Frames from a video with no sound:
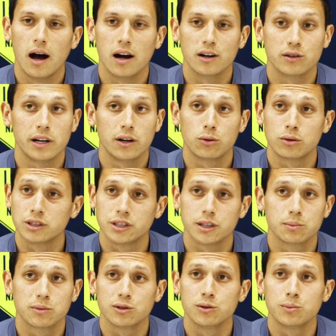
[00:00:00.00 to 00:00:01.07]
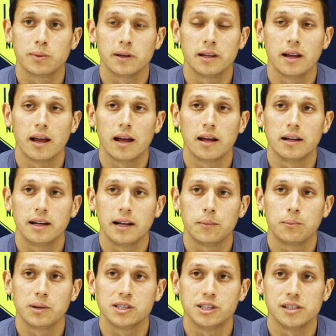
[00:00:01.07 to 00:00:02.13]
great ownership group, and an
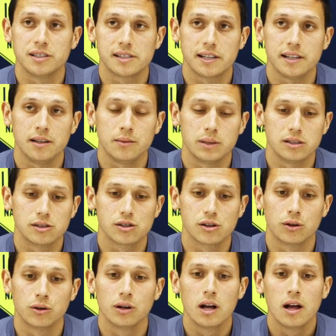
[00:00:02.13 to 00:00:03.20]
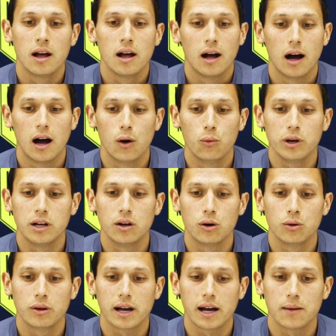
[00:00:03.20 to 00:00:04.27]
ambitious team. And so we
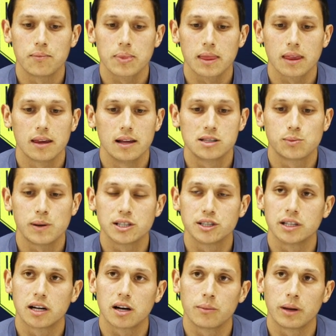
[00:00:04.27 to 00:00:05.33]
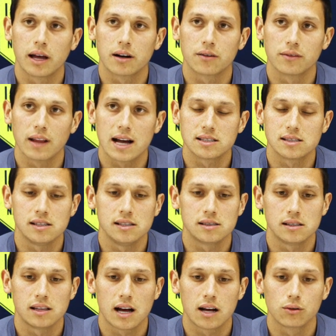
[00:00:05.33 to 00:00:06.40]
know that, especially coming out of last
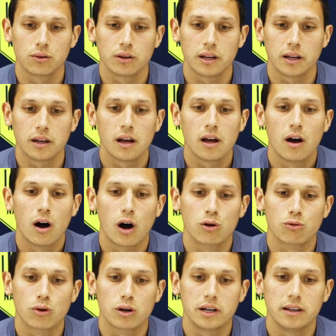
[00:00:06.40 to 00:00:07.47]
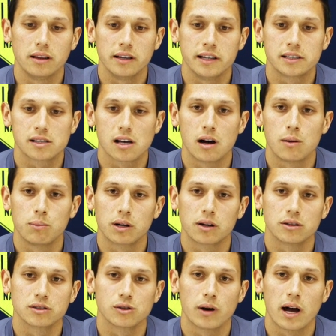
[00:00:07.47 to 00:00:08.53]
season, not only our run in Leagues Cup, but
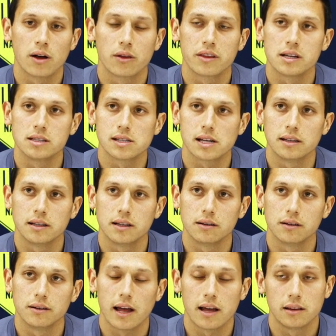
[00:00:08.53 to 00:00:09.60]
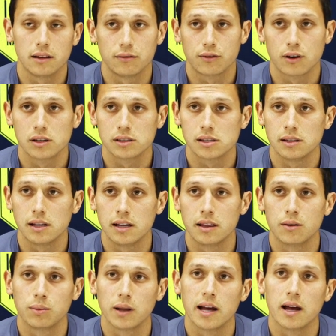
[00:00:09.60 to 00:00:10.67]
also how things ended for us in
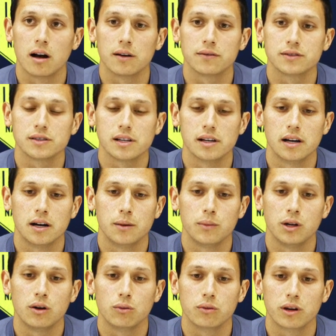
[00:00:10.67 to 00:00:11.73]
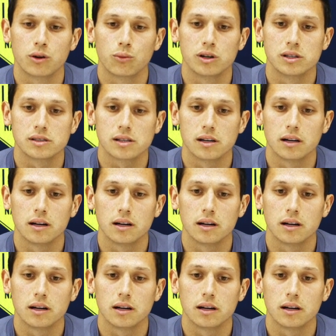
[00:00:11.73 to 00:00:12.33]
the playoffs. You know, there was